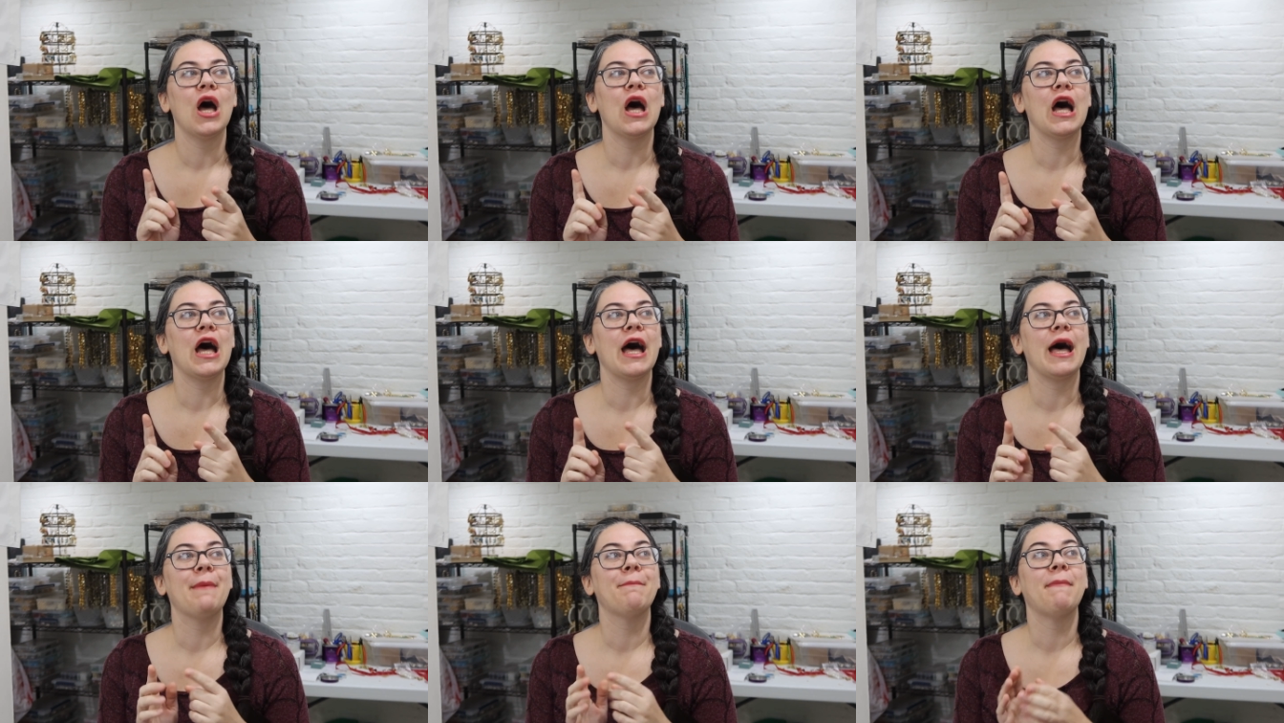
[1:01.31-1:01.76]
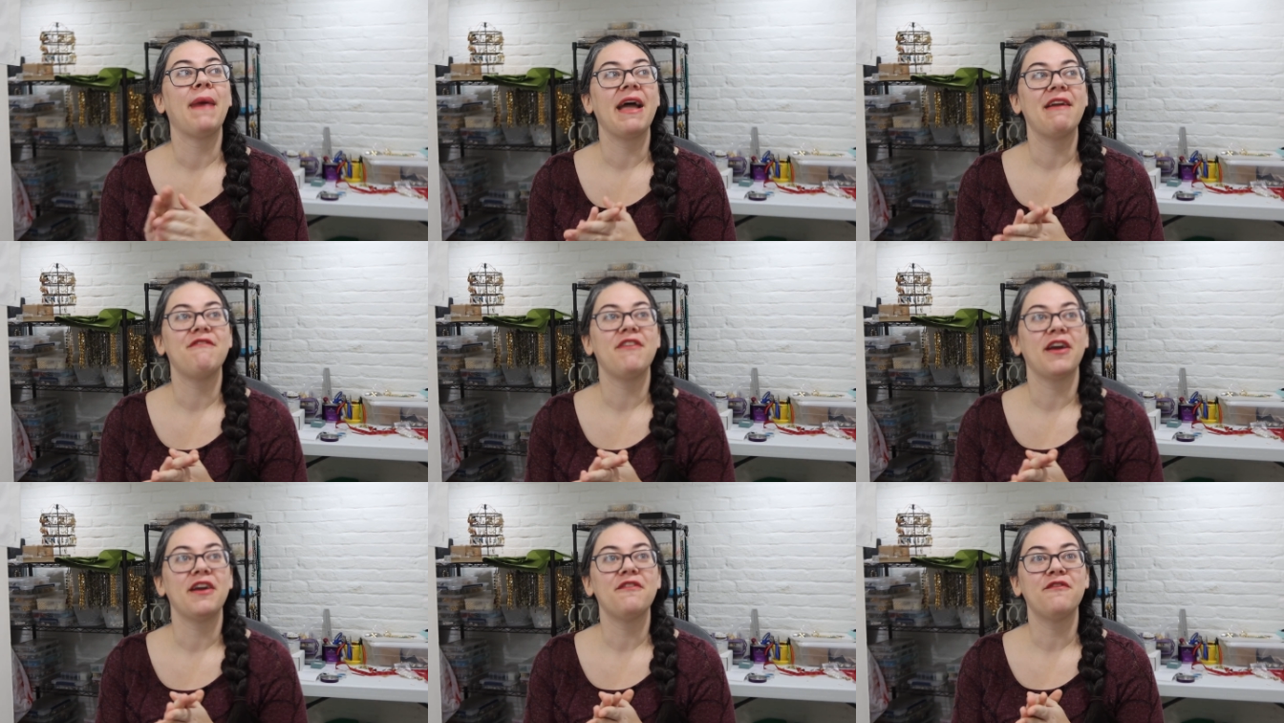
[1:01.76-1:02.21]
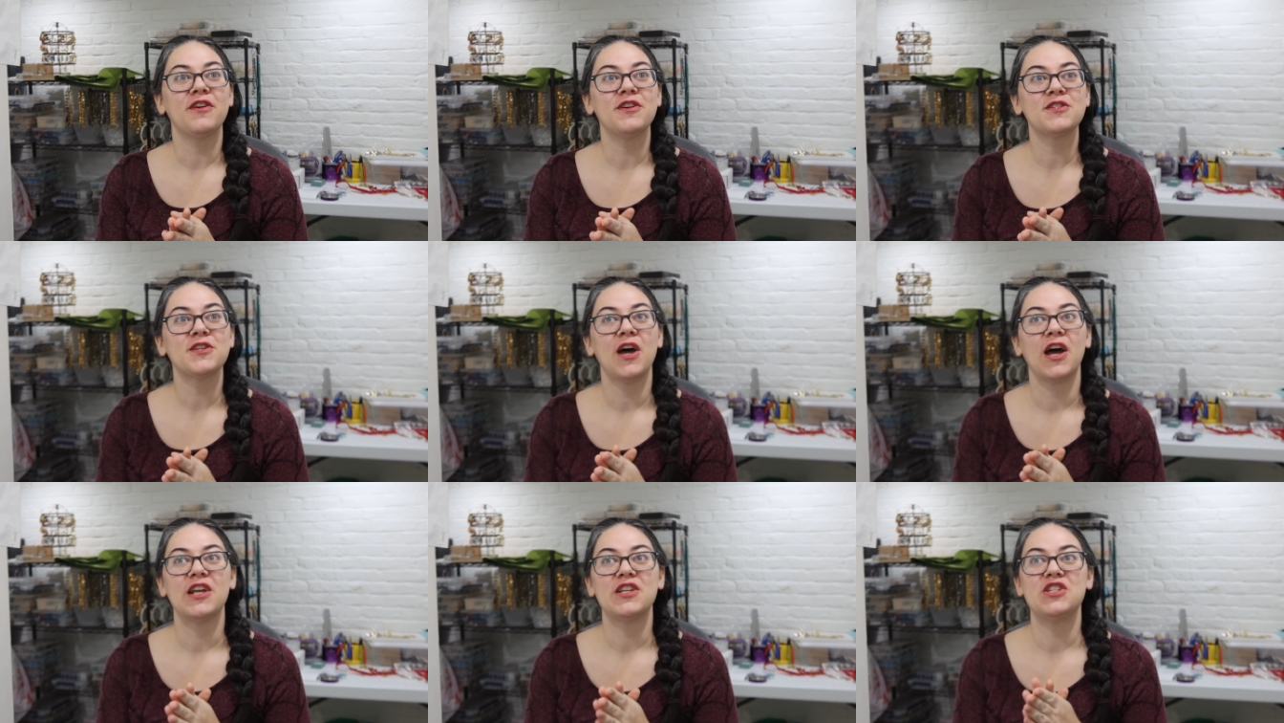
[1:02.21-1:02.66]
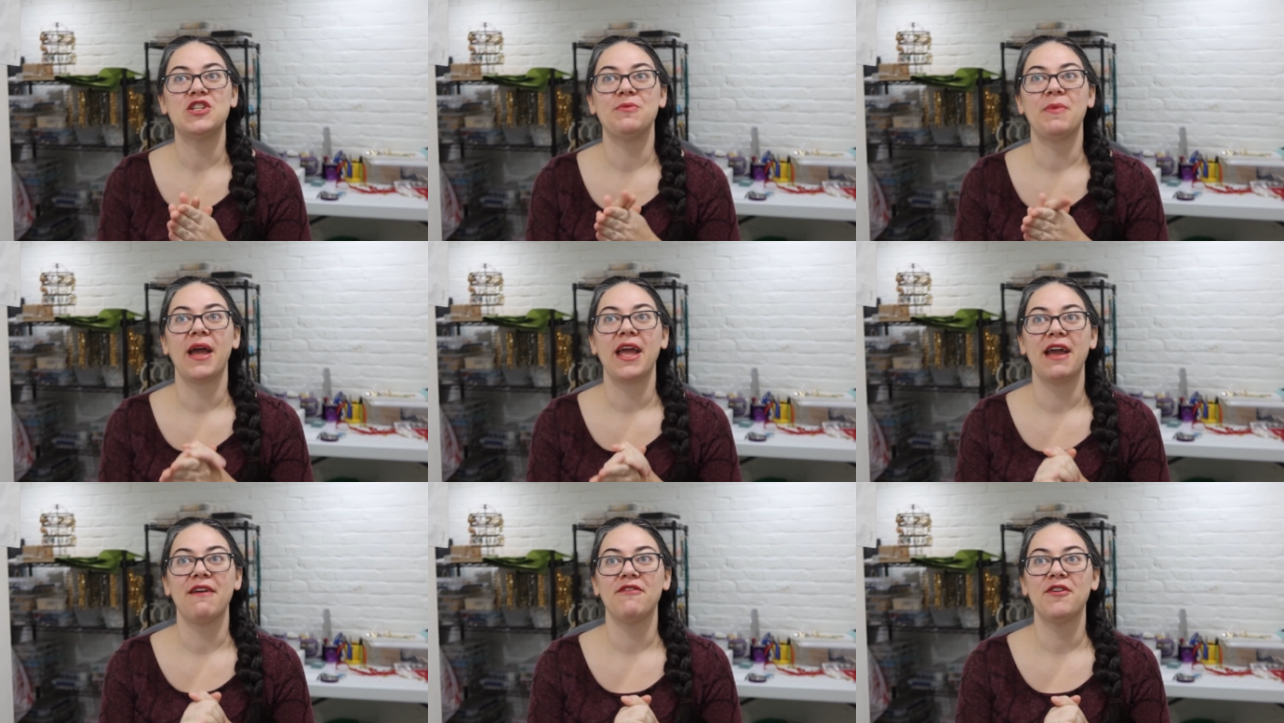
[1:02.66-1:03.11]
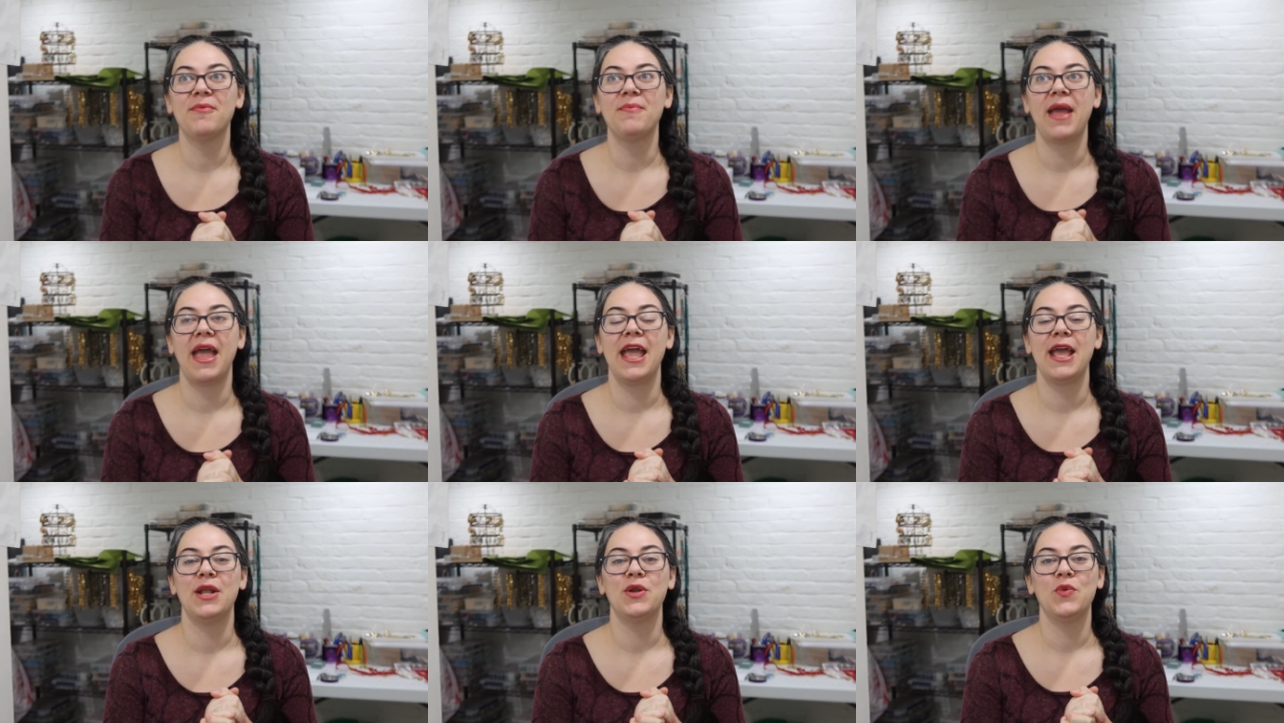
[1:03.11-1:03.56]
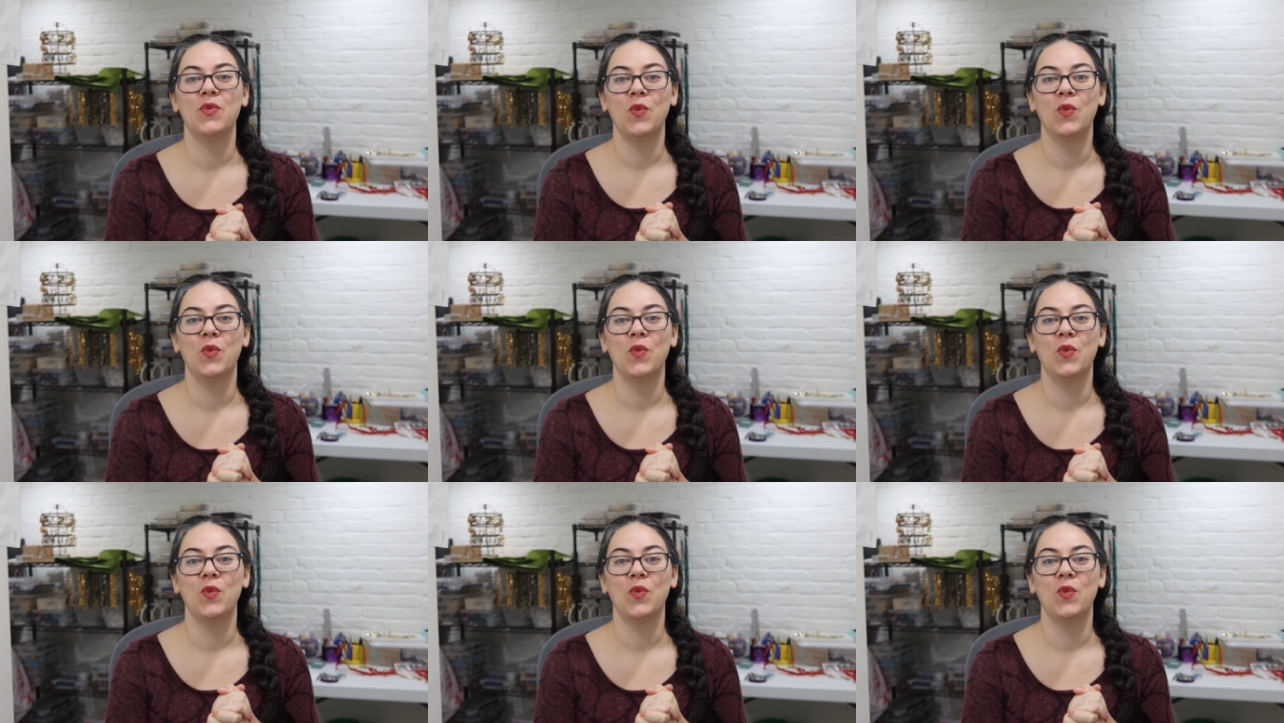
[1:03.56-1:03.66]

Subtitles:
My very first costume I ever made